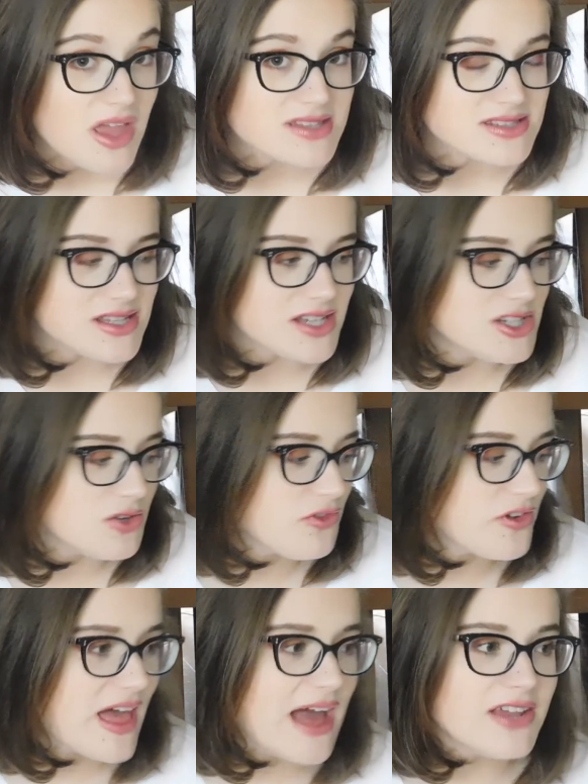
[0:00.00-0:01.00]
stay tuned
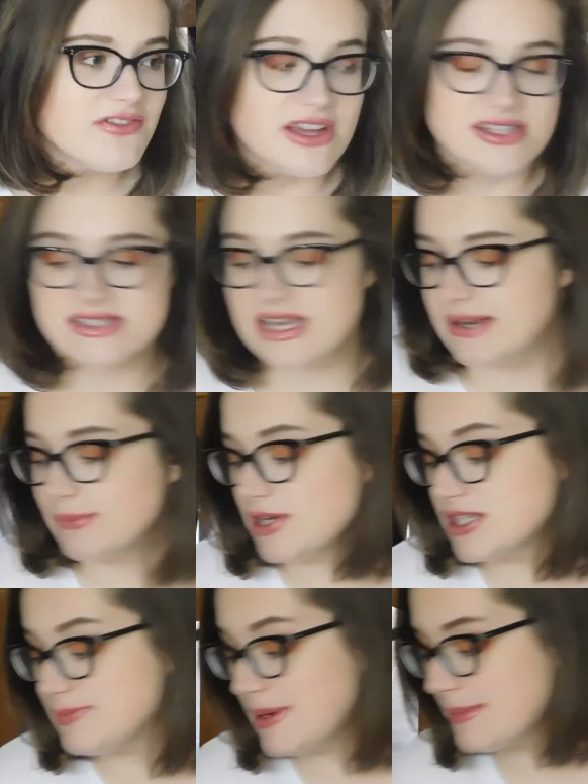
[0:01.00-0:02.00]
for that if I decide I'm
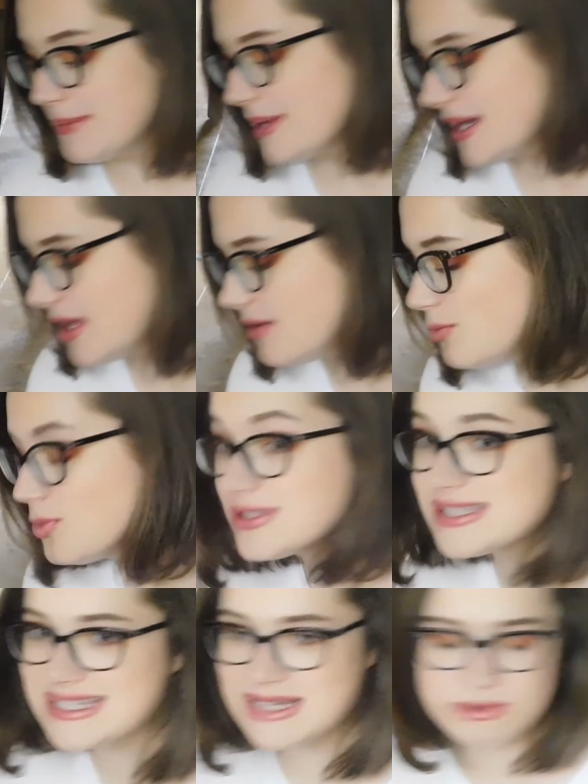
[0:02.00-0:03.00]
gonna spend my money. We'll
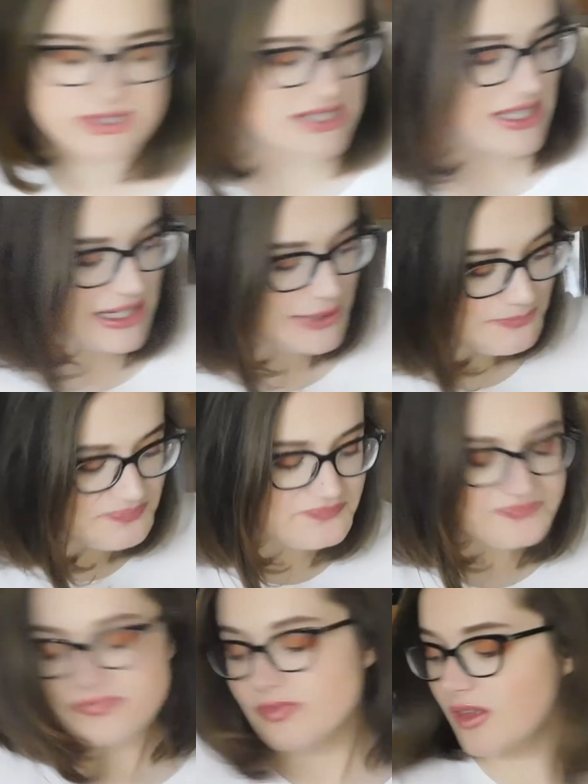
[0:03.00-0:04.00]
see.
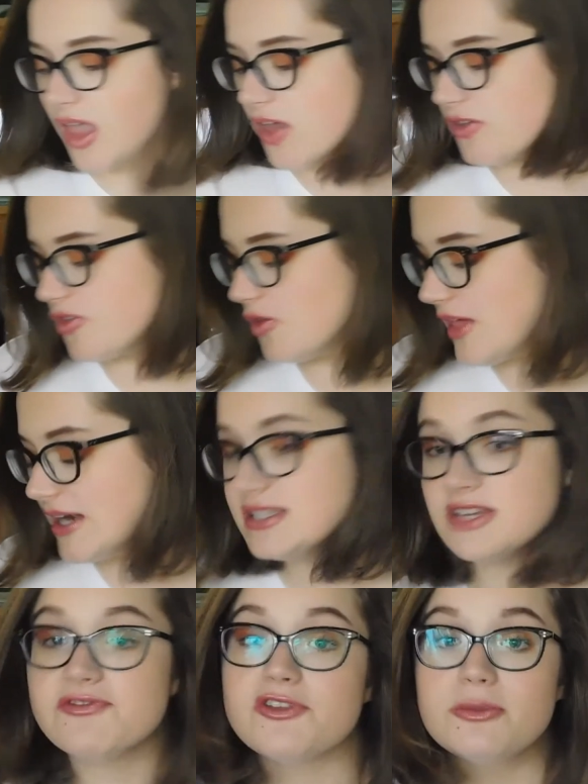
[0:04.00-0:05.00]
So that
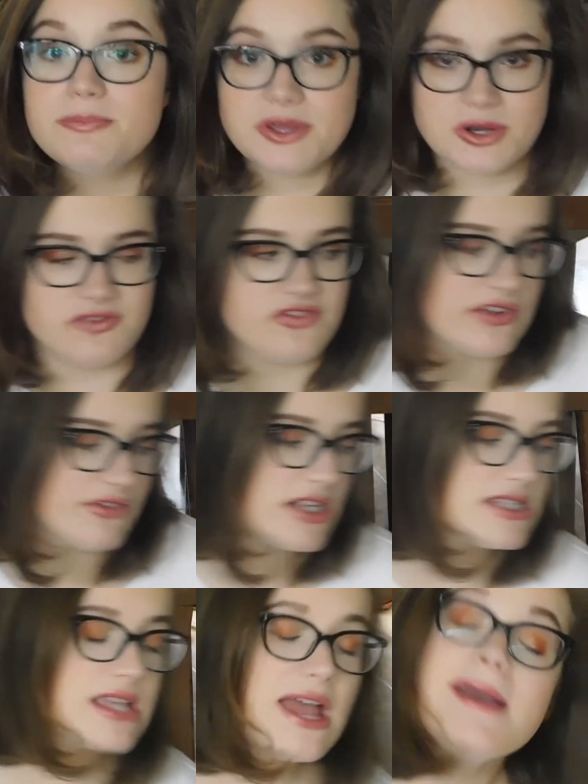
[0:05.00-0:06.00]
is it for the beauty
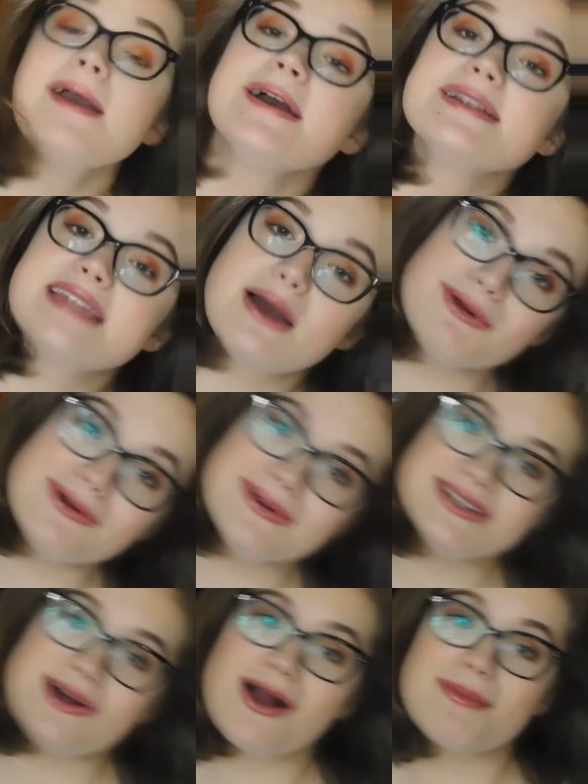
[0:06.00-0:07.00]
favorites. Now I
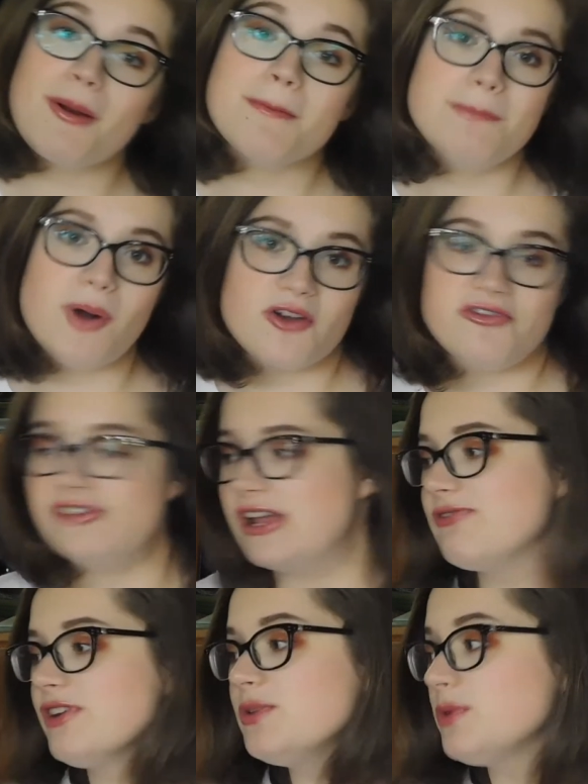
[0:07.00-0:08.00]
want to talk about book
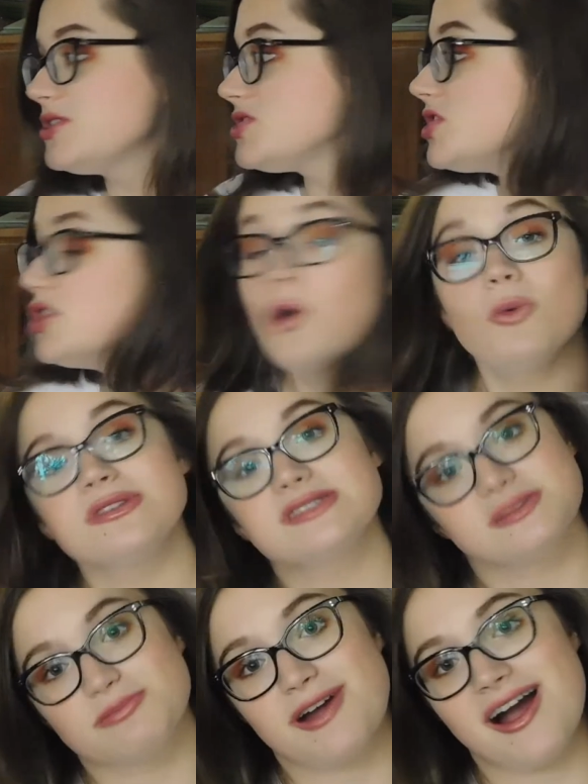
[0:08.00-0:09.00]
favorite, which to no one's
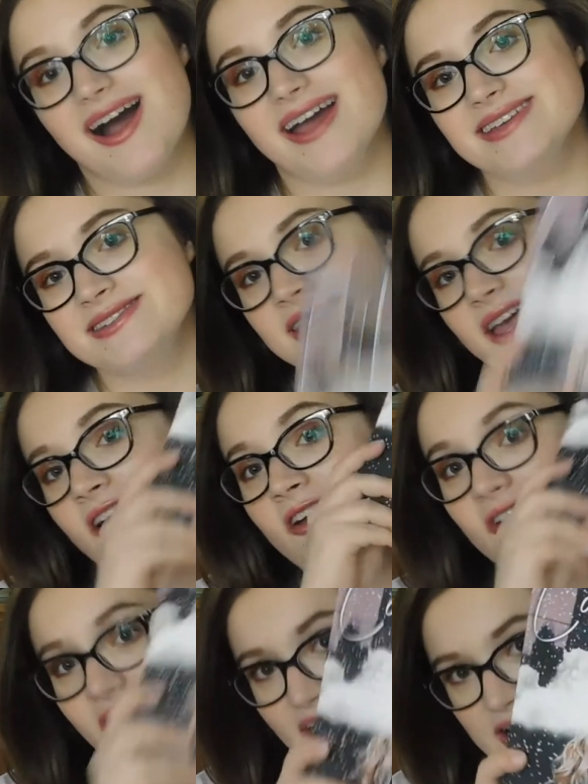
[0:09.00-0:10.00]
surprise,
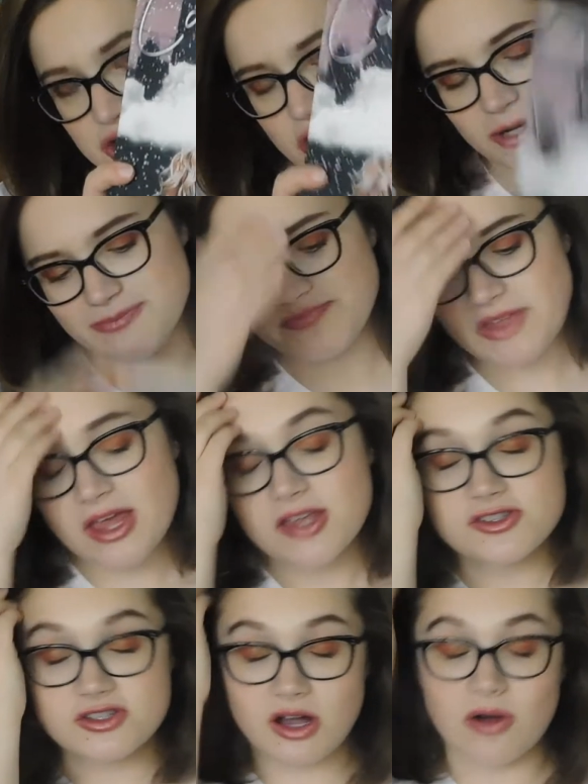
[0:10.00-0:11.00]
Catcher.
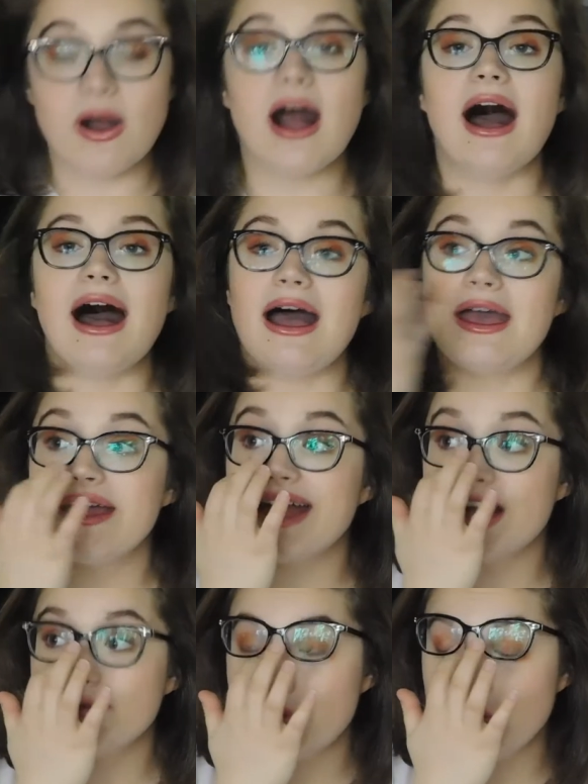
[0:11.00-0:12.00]
So I
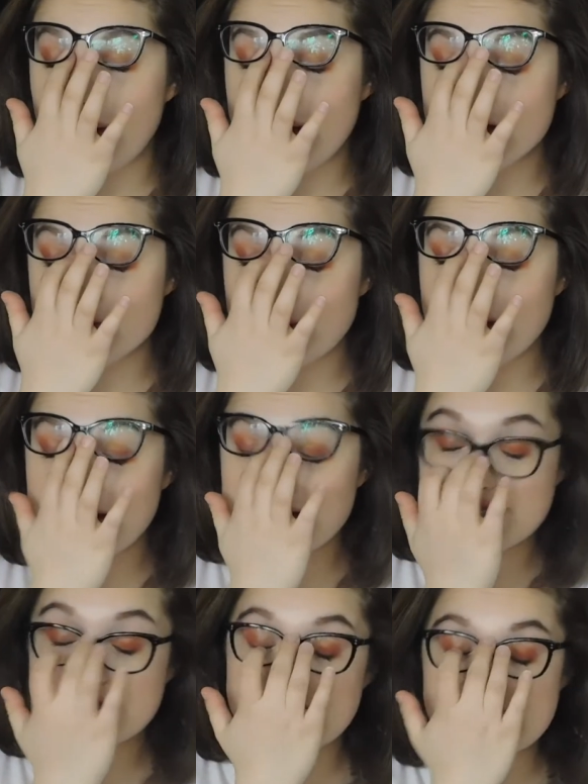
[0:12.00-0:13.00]
have been waiting to read
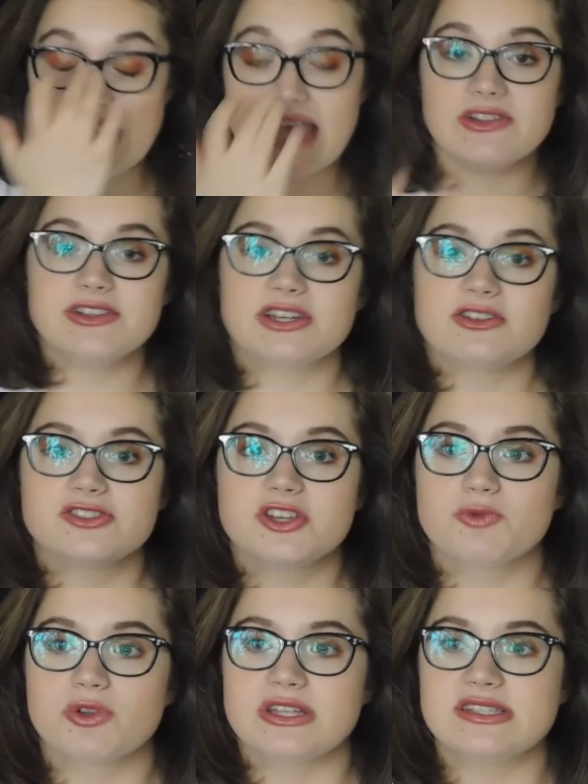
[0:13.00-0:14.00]
this since Kaylin
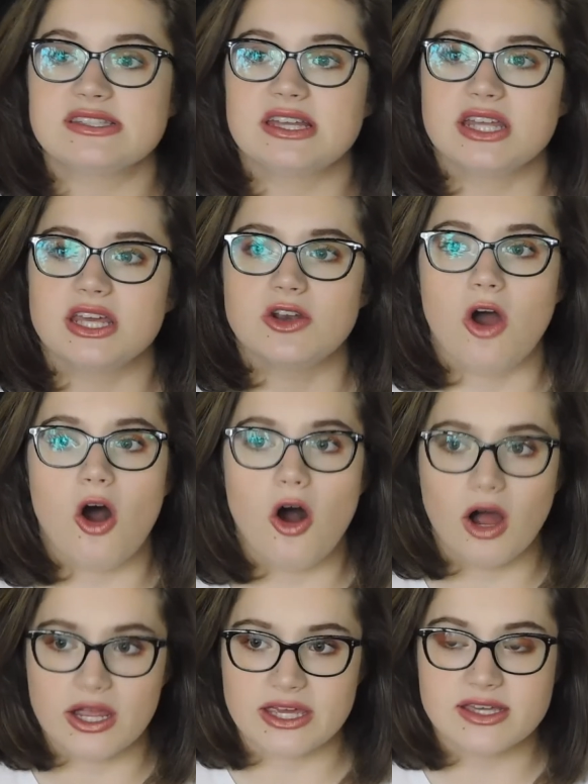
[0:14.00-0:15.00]
Nicholson released it in
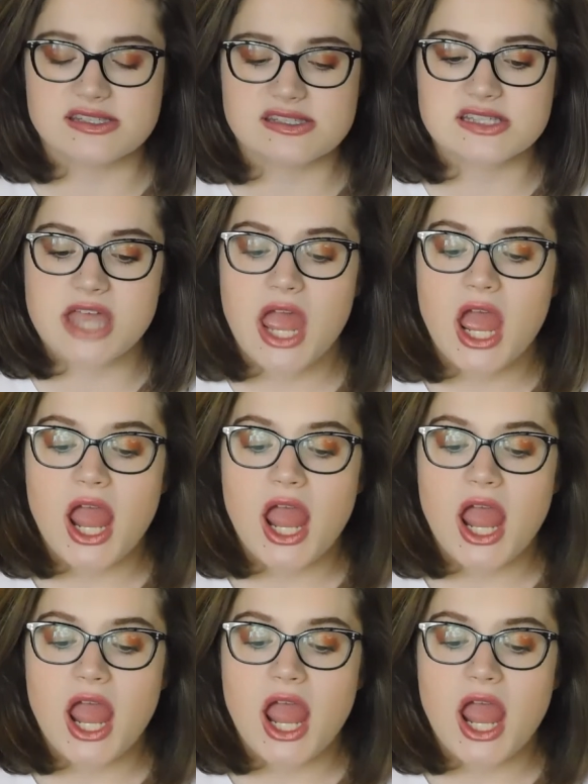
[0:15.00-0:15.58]
August,